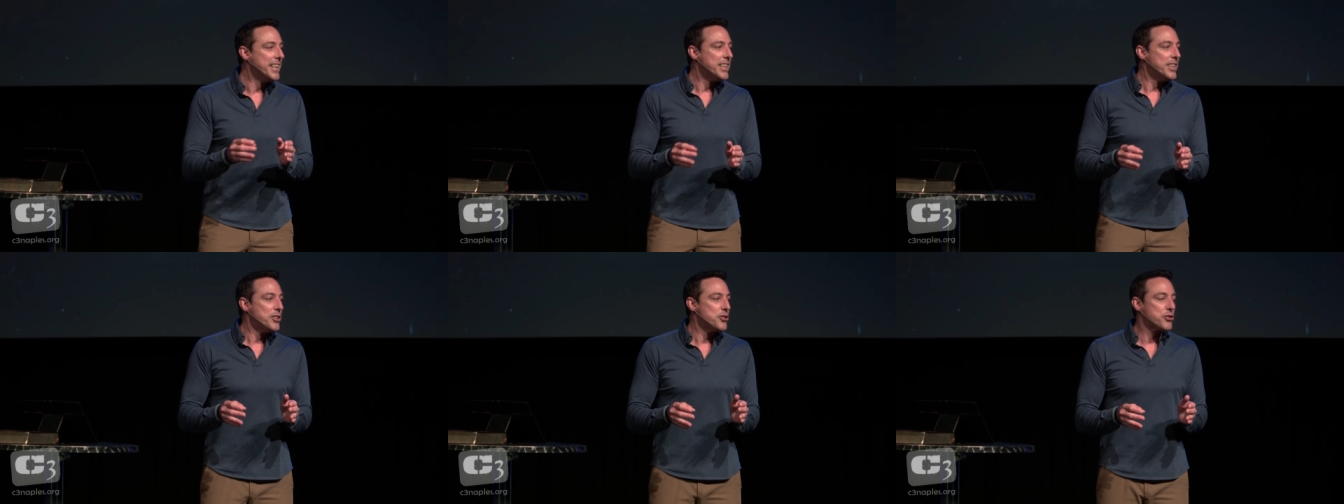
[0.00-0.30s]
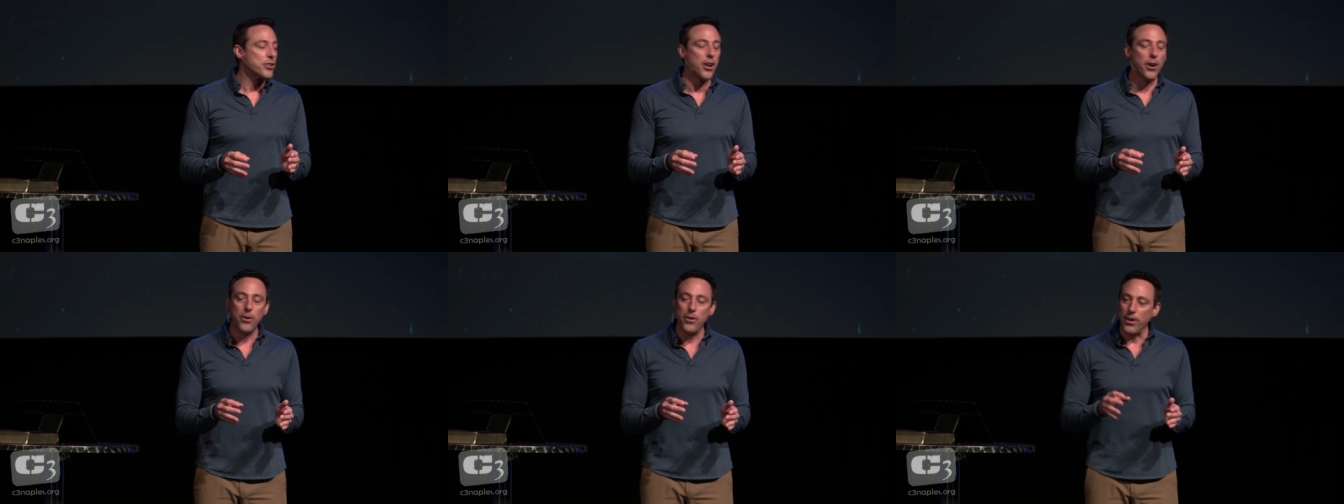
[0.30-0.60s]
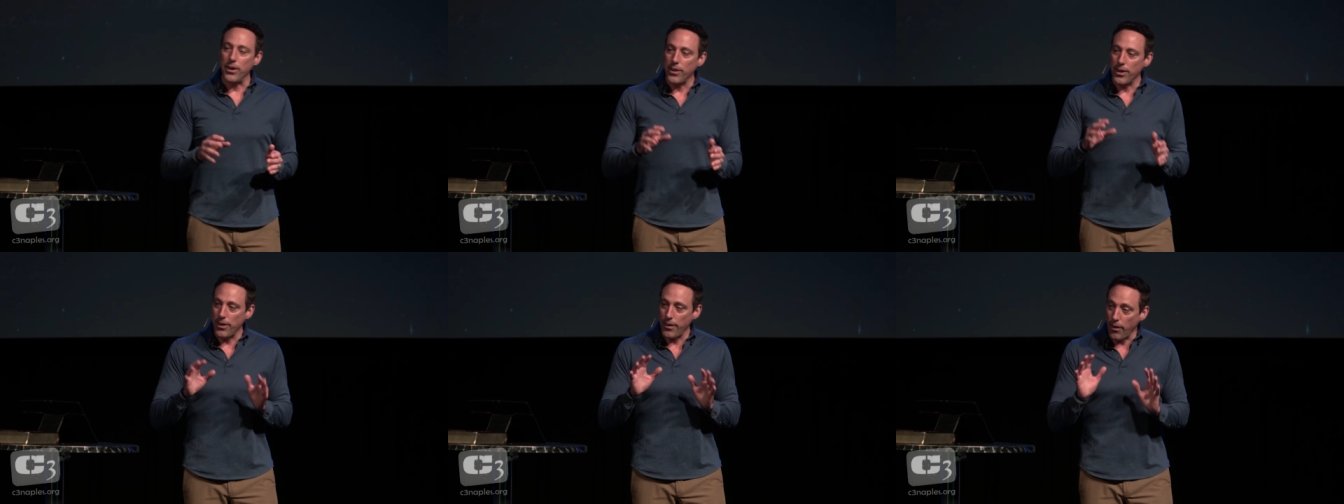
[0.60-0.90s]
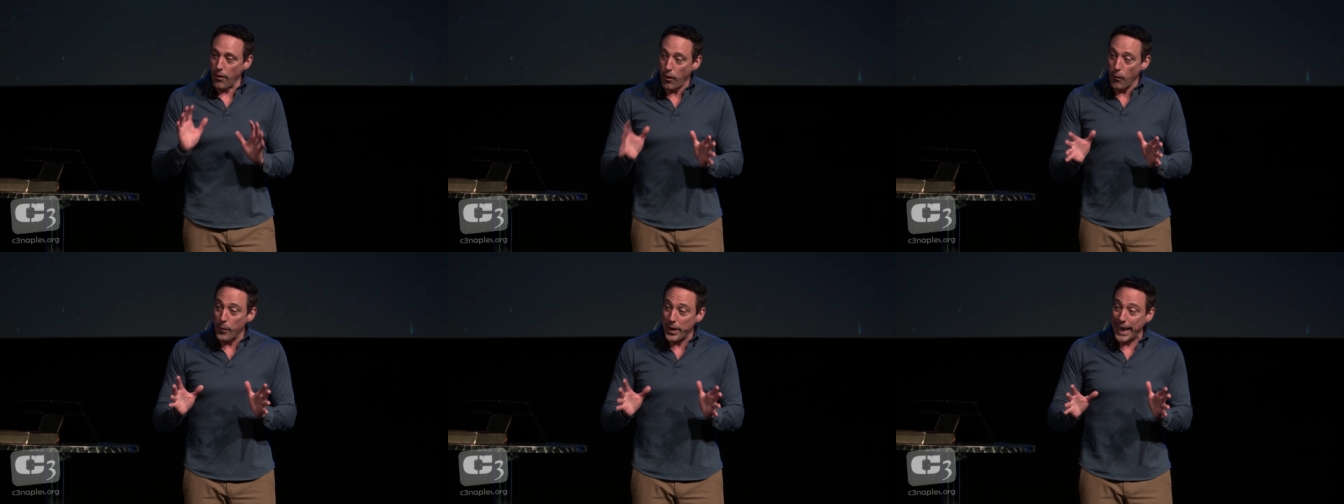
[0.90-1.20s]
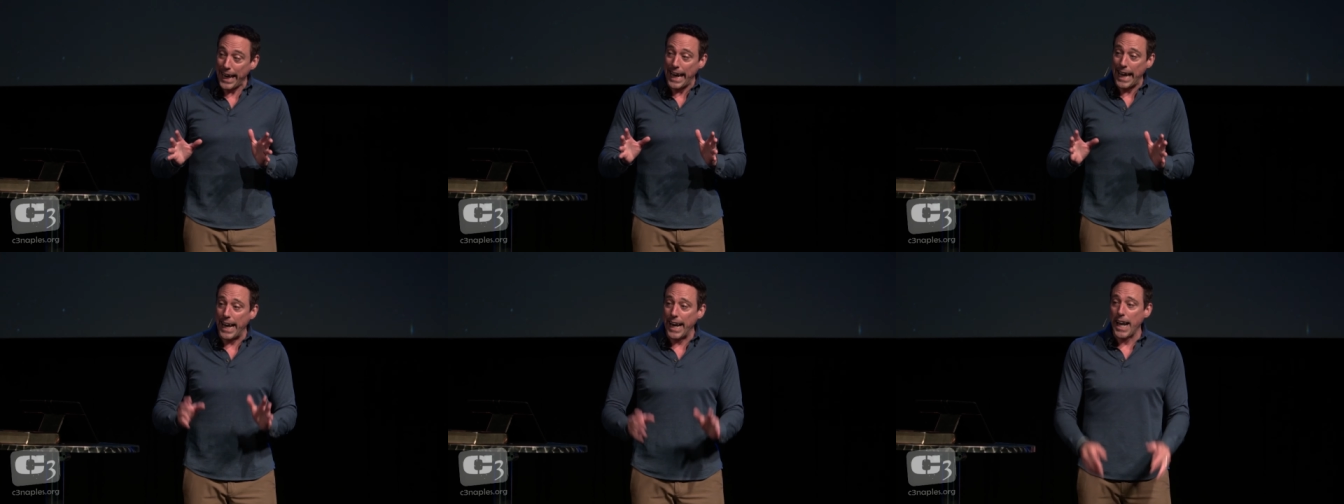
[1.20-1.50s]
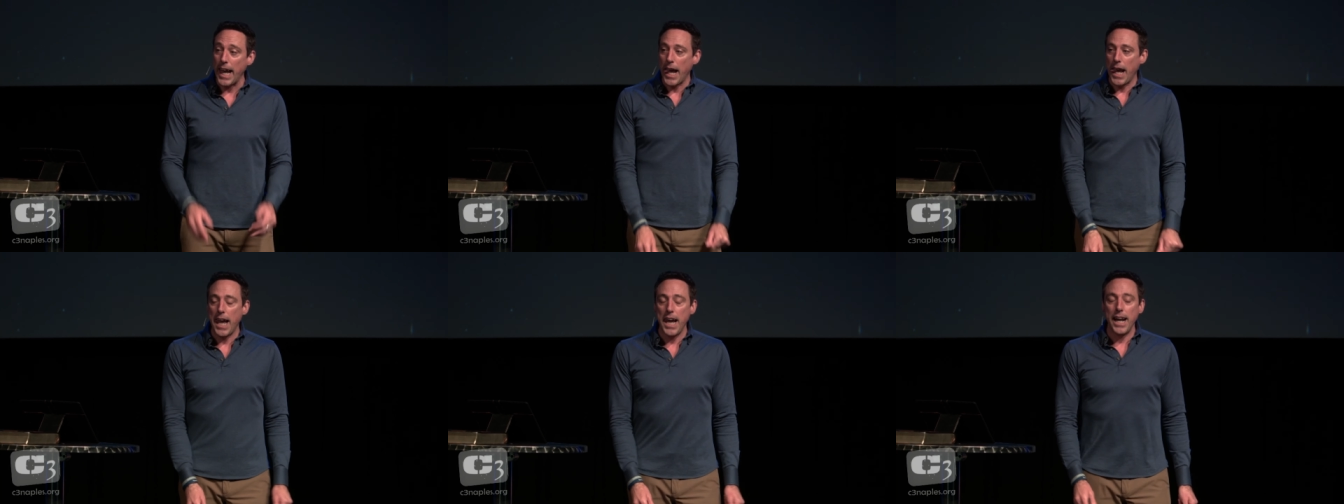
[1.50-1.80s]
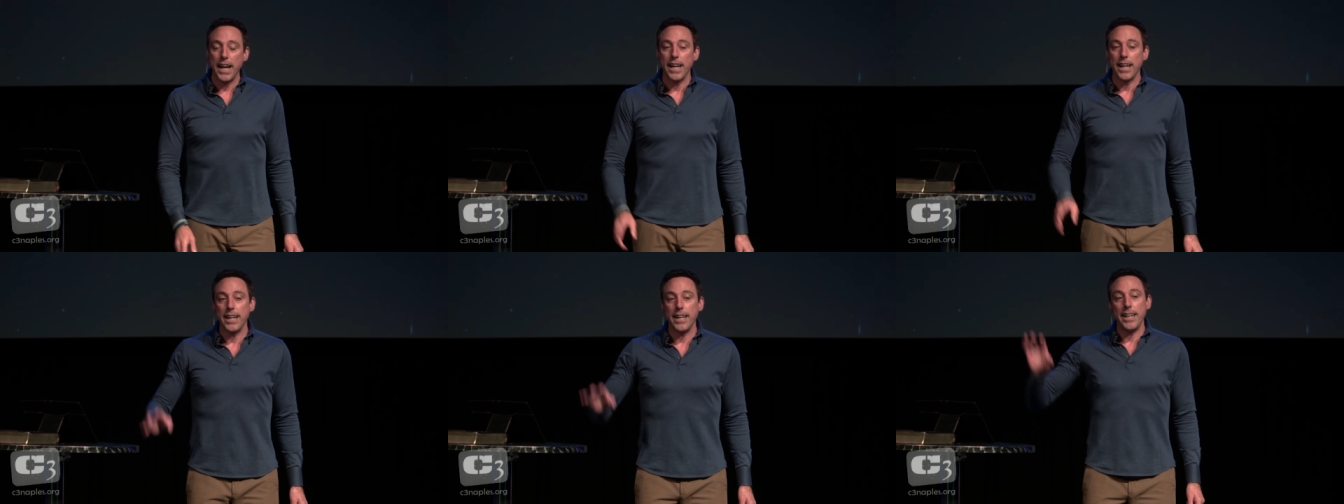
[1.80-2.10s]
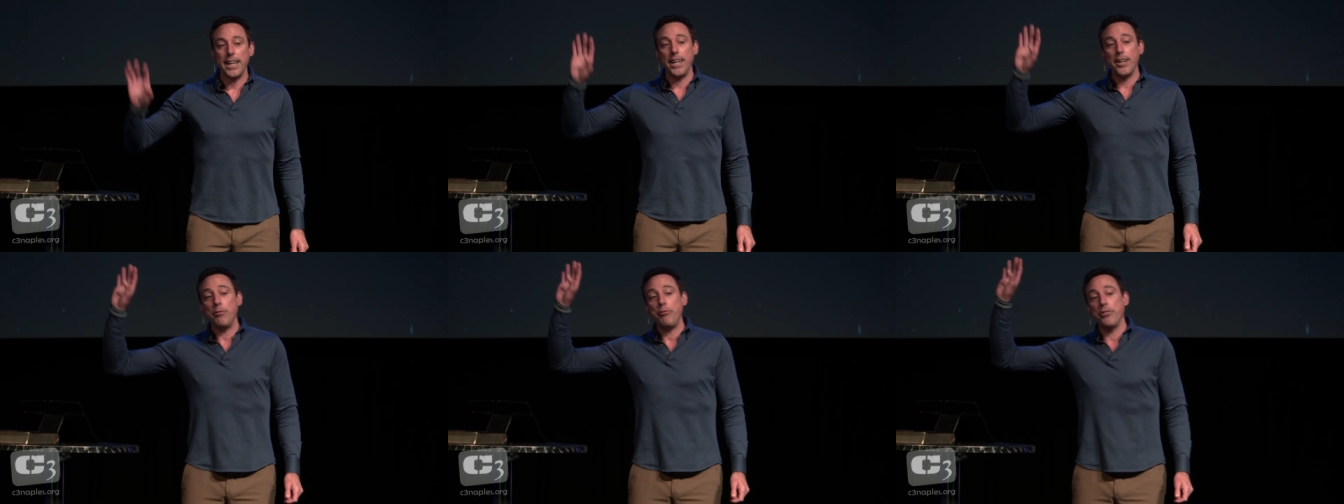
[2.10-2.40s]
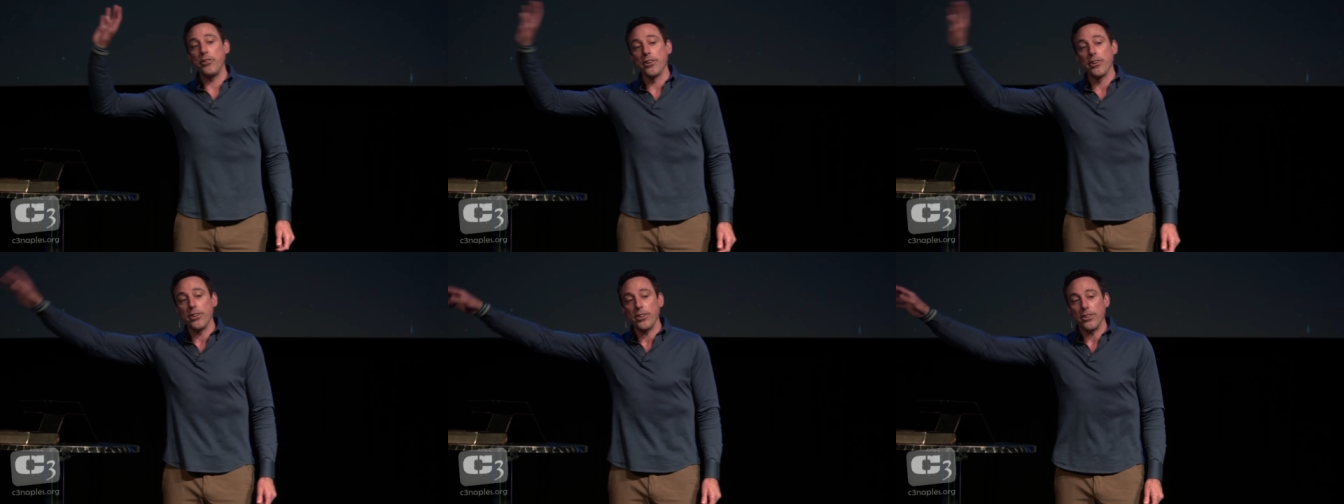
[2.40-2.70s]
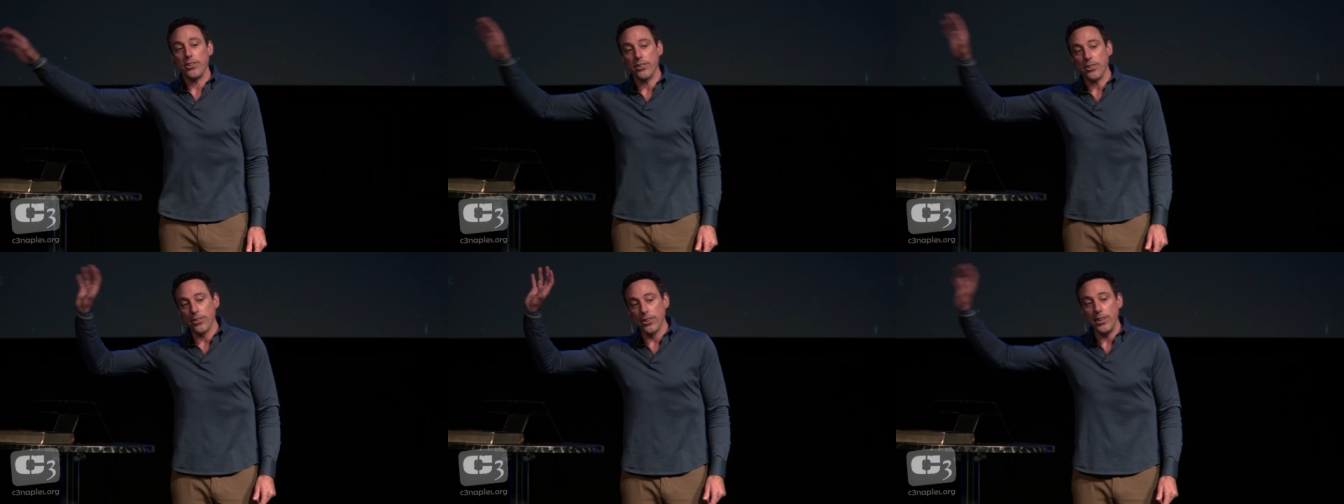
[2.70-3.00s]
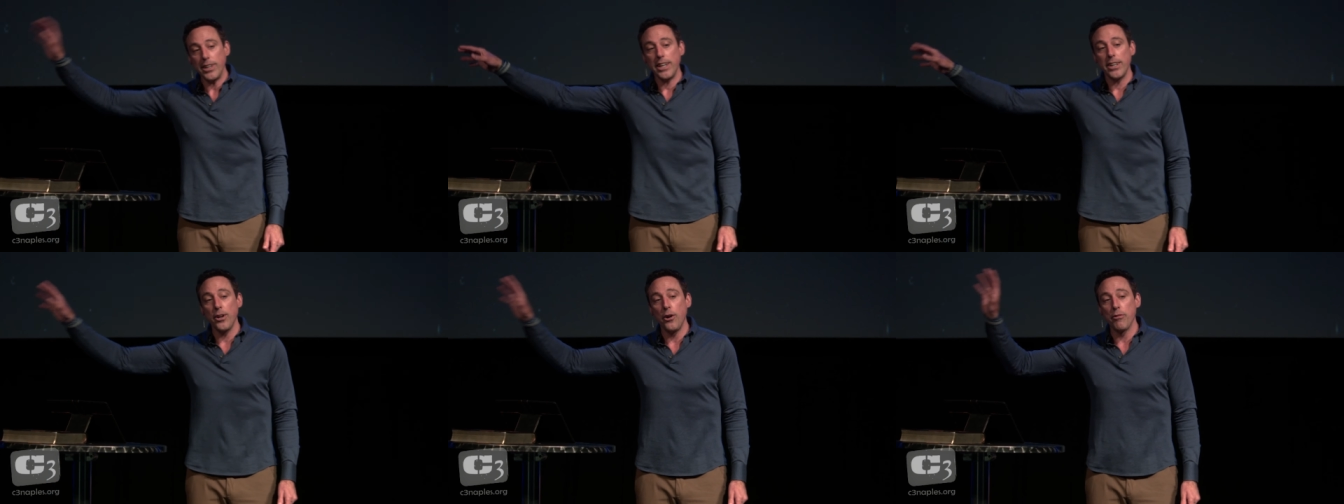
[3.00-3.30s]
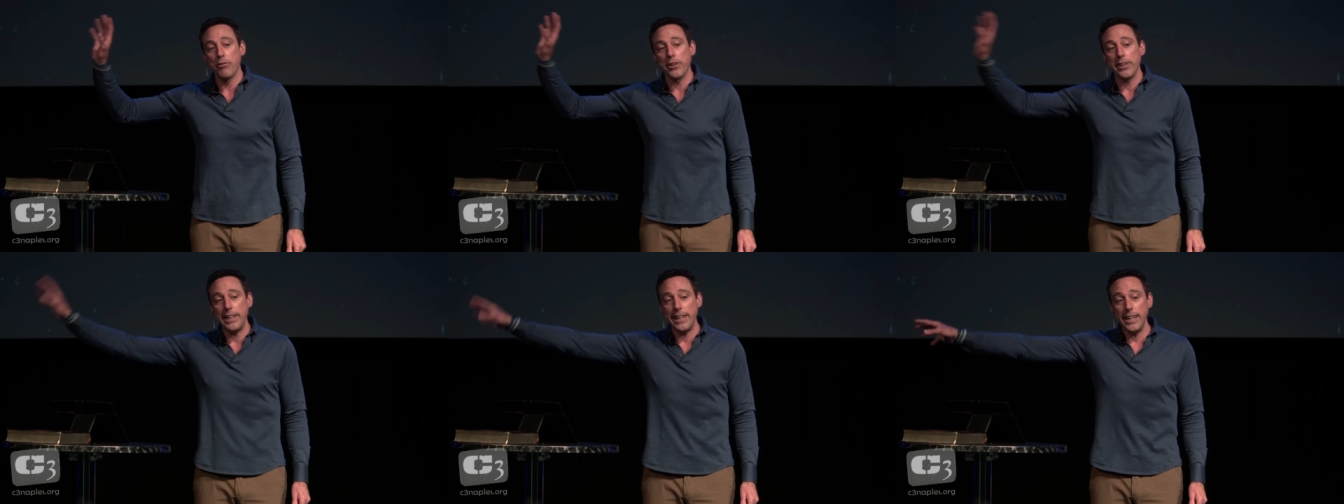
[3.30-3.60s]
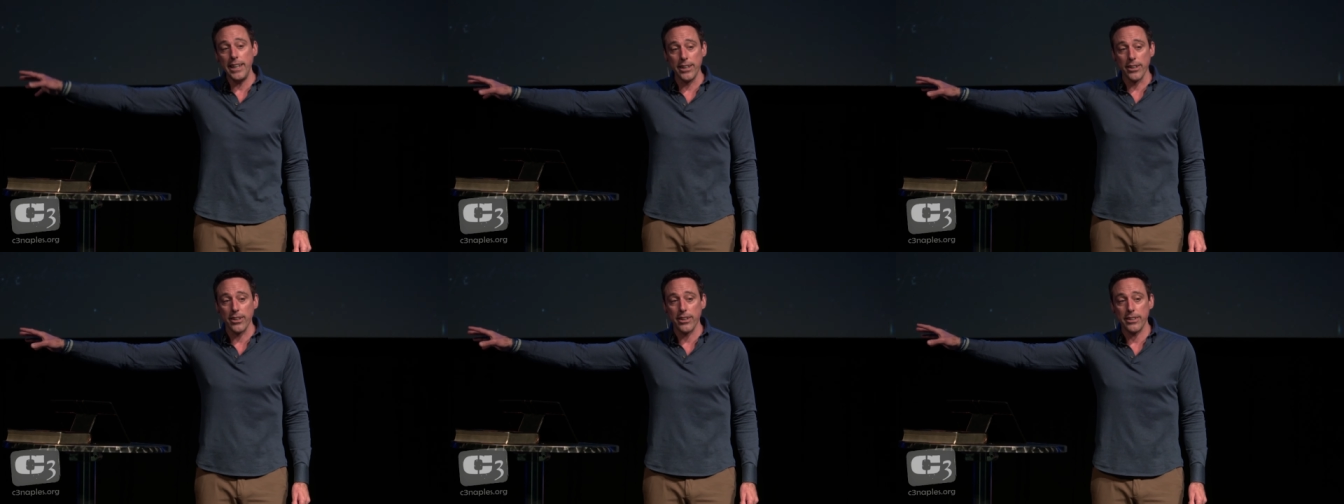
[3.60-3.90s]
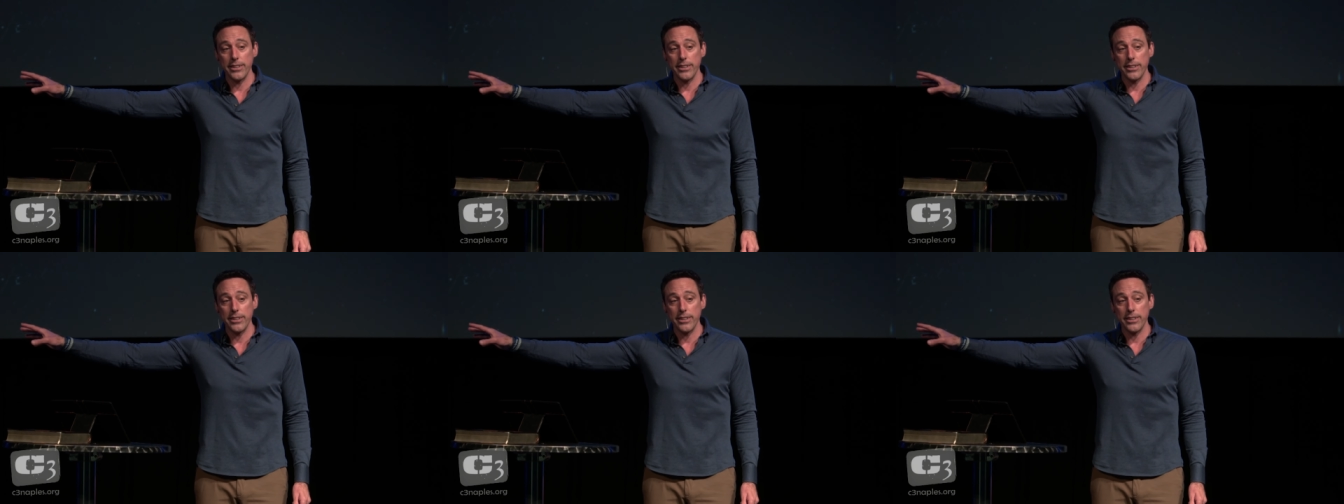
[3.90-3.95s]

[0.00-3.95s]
So, okay. If you're looking over here,